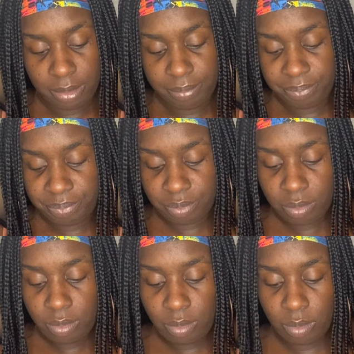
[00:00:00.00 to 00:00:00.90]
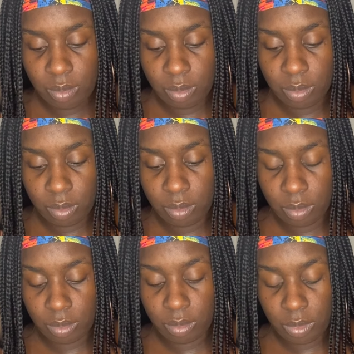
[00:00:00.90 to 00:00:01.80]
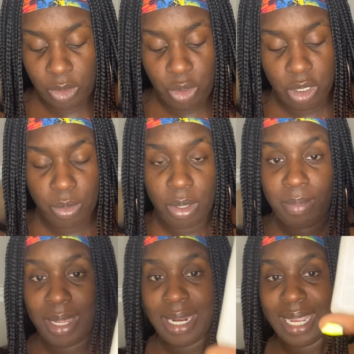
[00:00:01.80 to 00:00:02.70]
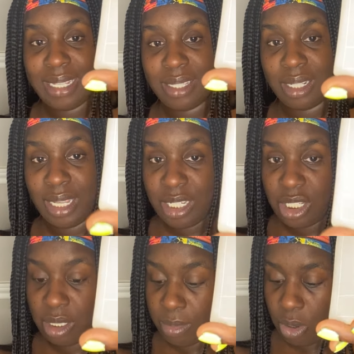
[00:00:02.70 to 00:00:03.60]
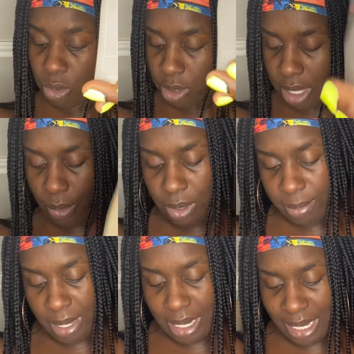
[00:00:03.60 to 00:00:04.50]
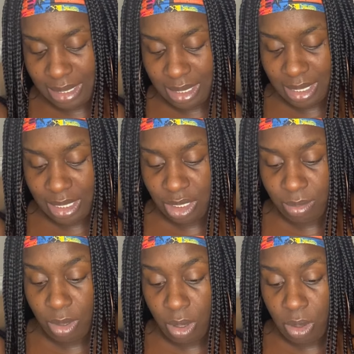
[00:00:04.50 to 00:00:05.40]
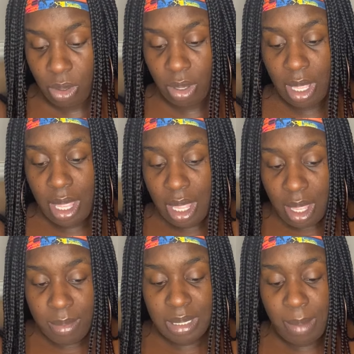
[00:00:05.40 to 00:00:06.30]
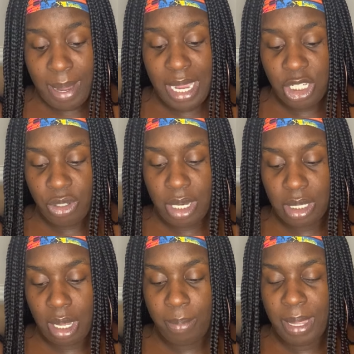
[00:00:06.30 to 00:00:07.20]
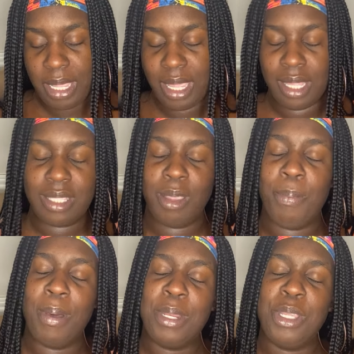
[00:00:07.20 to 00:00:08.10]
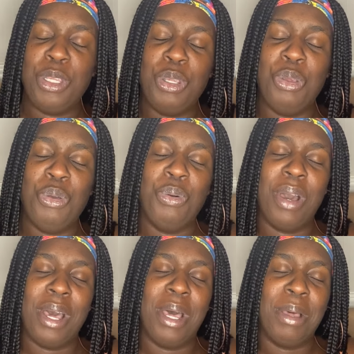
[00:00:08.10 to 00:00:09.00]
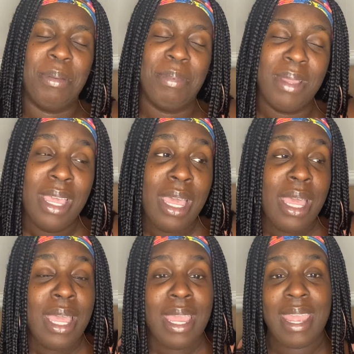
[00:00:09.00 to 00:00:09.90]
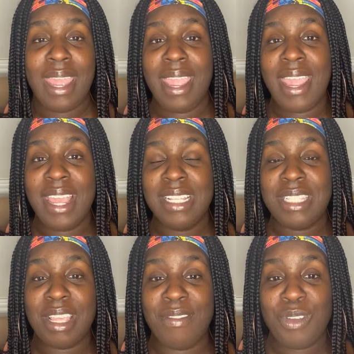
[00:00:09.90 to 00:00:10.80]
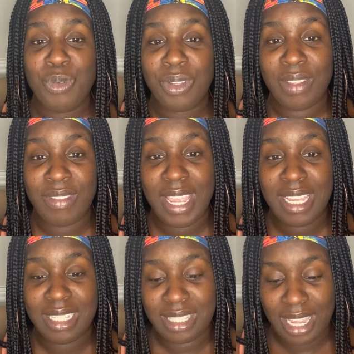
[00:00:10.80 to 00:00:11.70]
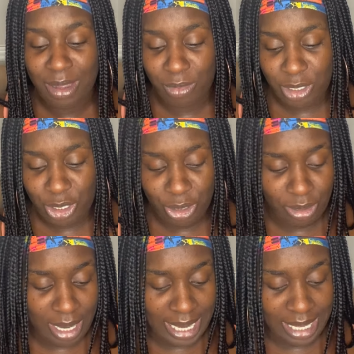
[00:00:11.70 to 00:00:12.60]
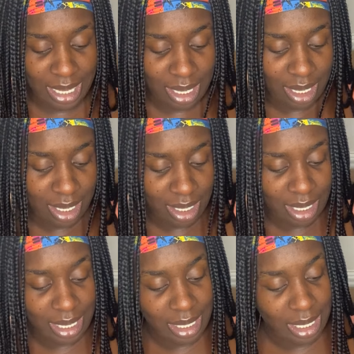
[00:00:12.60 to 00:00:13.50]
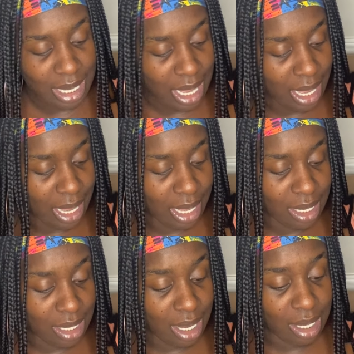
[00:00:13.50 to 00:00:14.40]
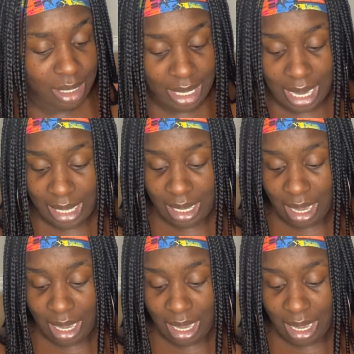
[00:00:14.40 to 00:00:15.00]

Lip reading: You just want to be in isolation mode, or they want to be in isolation mode. But somebody is trying to come in and buddy you up and ask if they can stay with you. I can't. I cannot. Yeah, they got